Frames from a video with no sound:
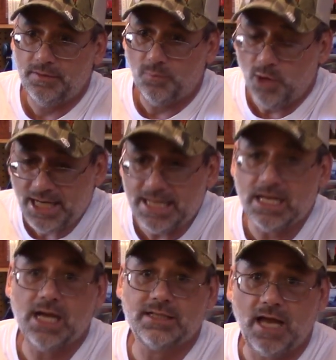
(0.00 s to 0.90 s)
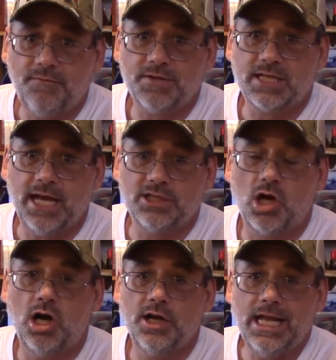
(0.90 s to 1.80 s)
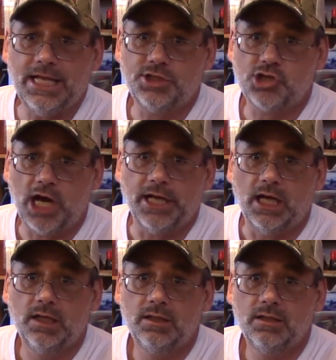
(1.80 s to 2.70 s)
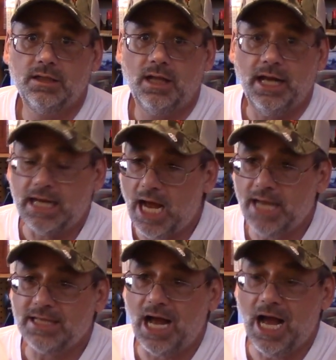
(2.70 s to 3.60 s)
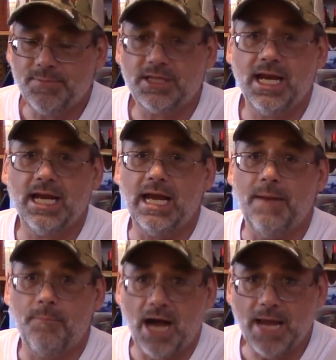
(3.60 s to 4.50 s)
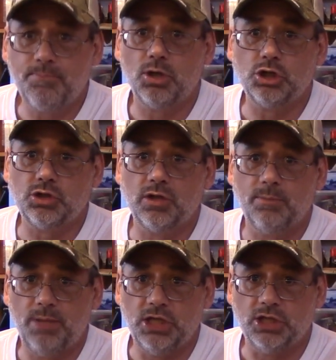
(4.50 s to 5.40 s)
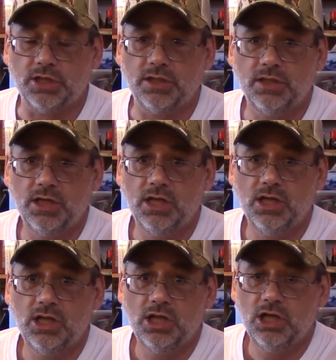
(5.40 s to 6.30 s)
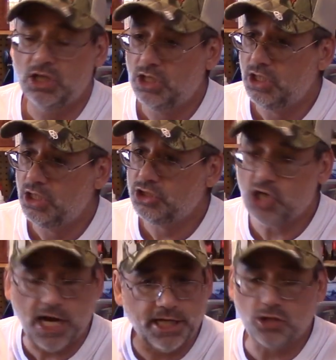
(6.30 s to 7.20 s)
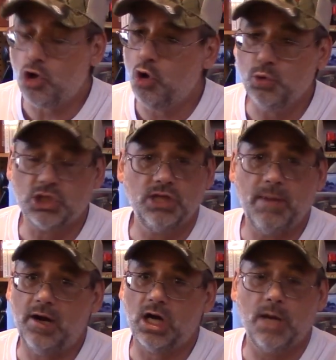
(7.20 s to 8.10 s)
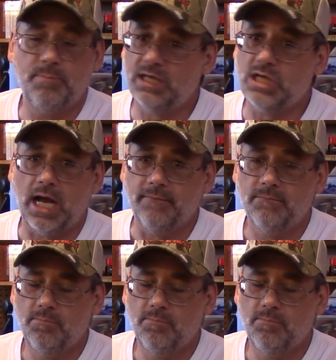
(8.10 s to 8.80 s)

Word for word: What he does emphasize on is China. And guys, I'm saying, in my personal opinion, China's hosing America big time.